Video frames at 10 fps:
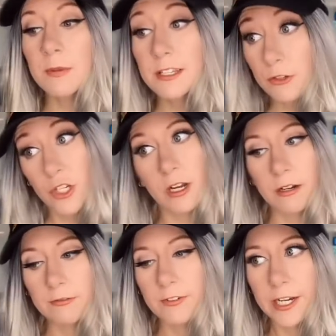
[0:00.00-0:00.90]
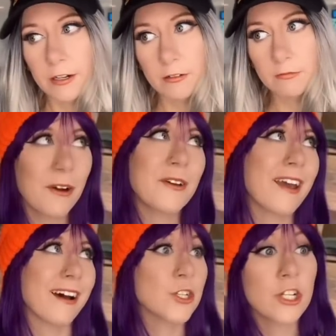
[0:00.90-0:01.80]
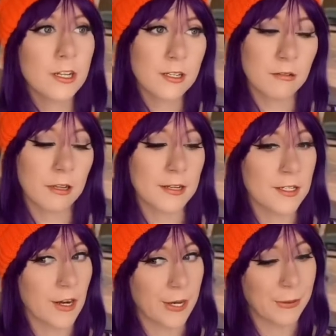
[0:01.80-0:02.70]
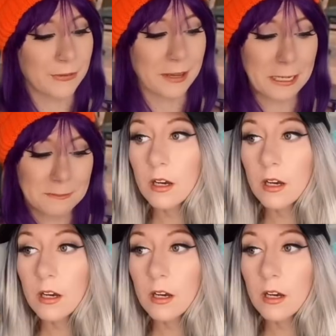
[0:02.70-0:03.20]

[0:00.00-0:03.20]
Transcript: until she got fired. Oh, yeah, she doesn't let us talk about that.